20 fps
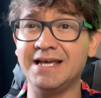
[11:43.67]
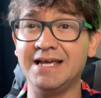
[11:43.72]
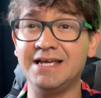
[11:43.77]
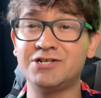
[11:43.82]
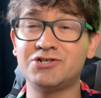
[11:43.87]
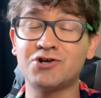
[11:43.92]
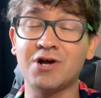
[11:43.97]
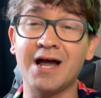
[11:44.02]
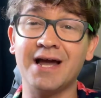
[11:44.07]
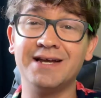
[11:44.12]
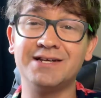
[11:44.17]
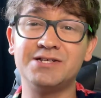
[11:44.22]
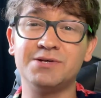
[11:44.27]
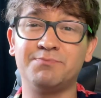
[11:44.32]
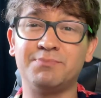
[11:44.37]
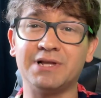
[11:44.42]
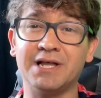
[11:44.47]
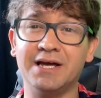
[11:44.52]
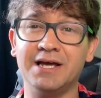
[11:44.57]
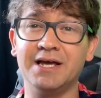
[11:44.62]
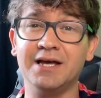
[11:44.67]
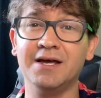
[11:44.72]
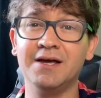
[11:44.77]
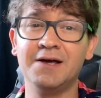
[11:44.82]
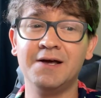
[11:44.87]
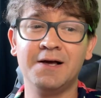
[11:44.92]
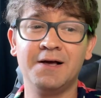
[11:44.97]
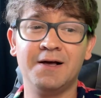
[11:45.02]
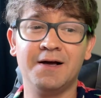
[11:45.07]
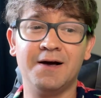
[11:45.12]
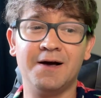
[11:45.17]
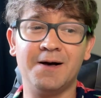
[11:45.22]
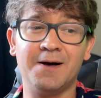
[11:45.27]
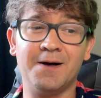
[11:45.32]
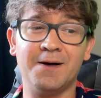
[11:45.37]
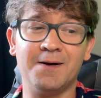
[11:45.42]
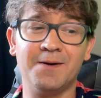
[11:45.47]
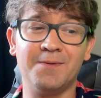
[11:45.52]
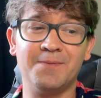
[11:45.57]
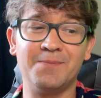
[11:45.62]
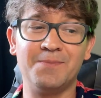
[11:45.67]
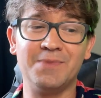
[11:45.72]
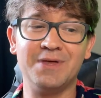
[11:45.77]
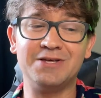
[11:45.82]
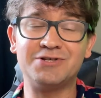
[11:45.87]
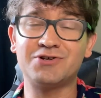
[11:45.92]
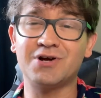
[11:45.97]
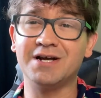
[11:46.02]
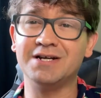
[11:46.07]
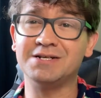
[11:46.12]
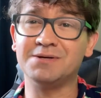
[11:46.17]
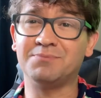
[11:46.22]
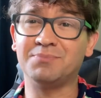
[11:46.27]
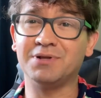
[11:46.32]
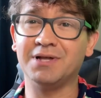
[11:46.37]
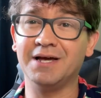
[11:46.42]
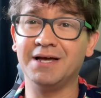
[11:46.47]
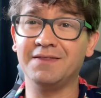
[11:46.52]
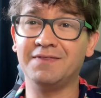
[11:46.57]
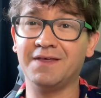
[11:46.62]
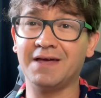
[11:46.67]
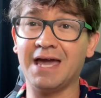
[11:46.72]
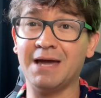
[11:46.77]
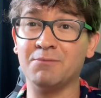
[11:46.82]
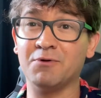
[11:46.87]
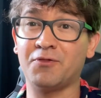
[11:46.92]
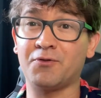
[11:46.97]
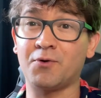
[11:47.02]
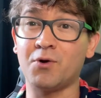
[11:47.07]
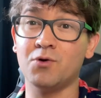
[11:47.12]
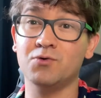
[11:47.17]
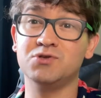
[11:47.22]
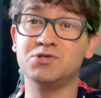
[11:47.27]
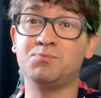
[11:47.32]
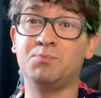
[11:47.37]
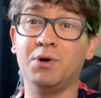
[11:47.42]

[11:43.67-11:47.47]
He's trying to play the Game of Thrones,